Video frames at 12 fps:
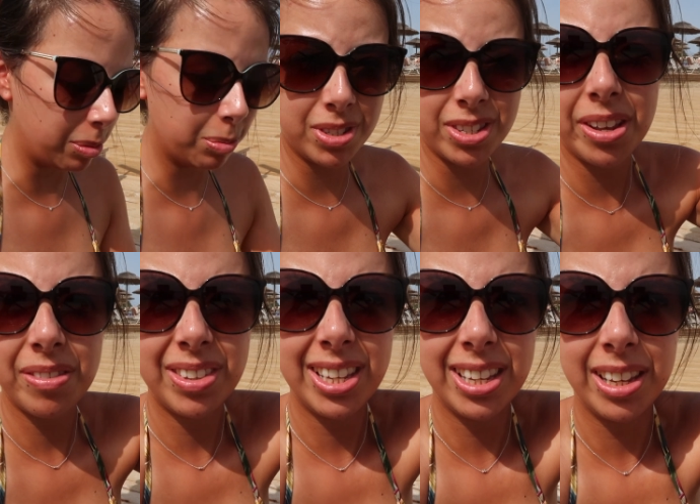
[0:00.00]

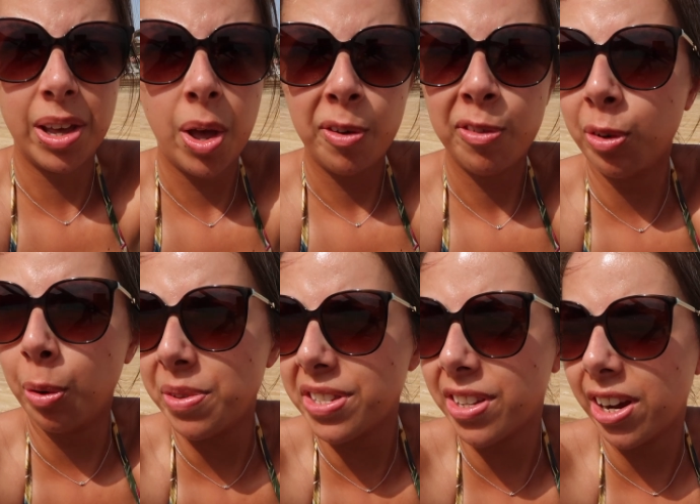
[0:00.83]
observing
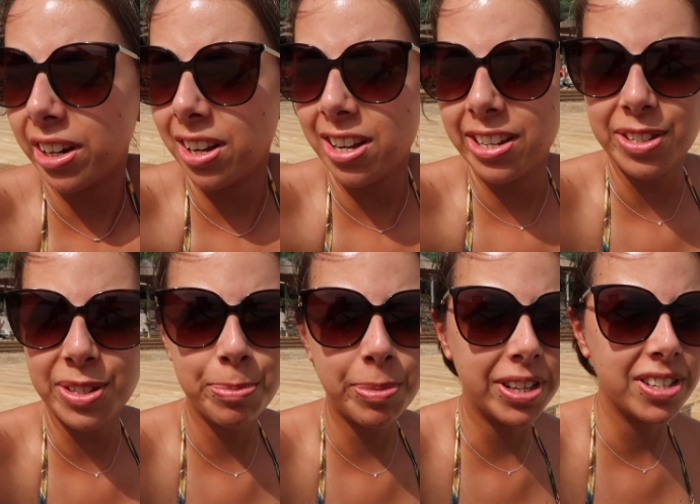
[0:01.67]
from the
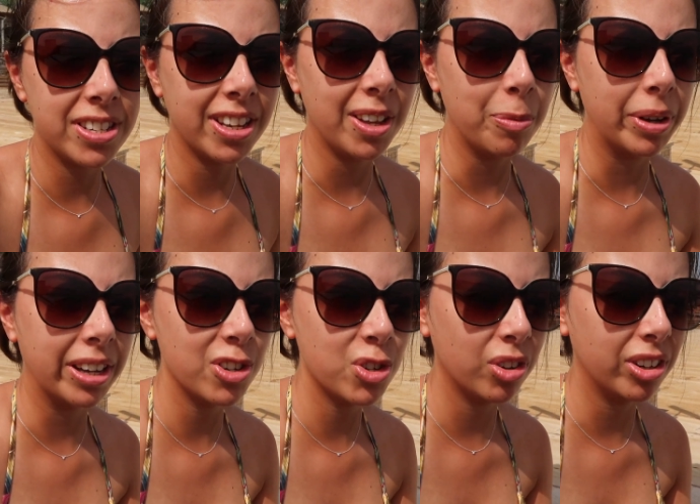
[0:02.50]
sidelines but uh, we're
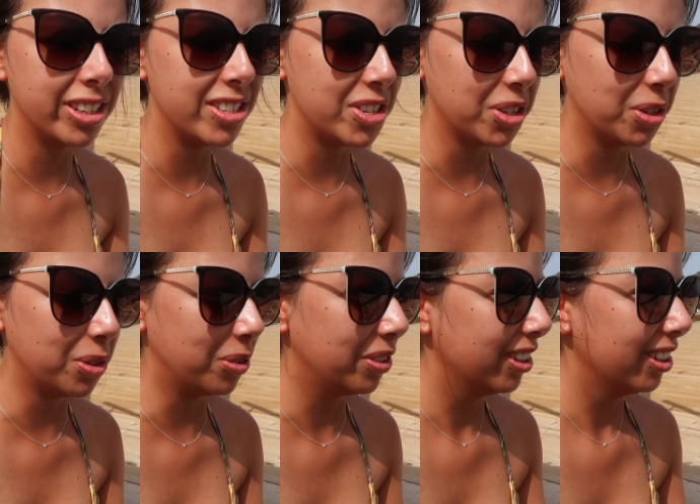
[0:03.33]
going to try and do